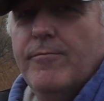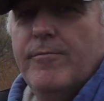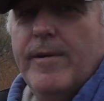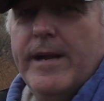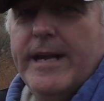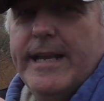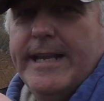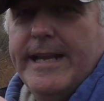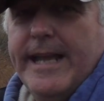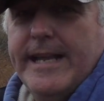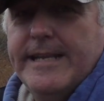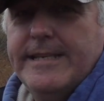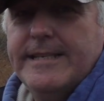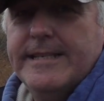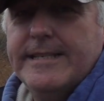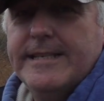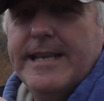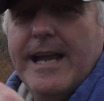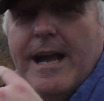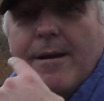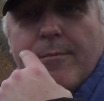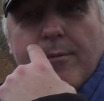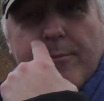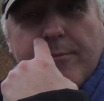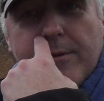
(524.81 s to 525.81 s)
when I get to
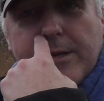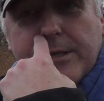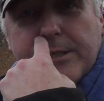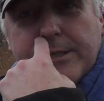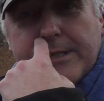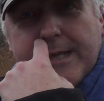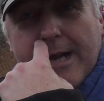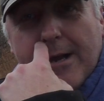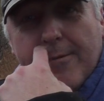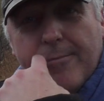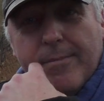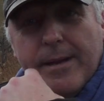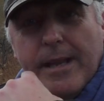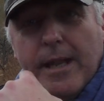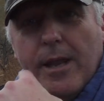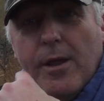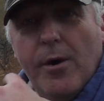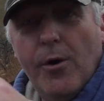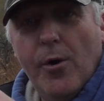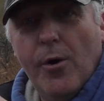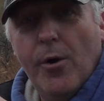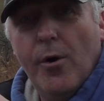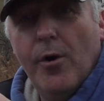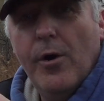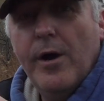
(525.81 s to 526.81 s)
Scarborough Bridge down
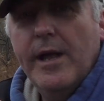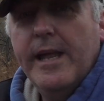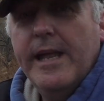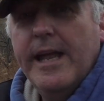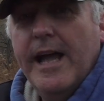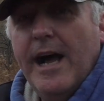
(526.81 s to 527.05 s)
below,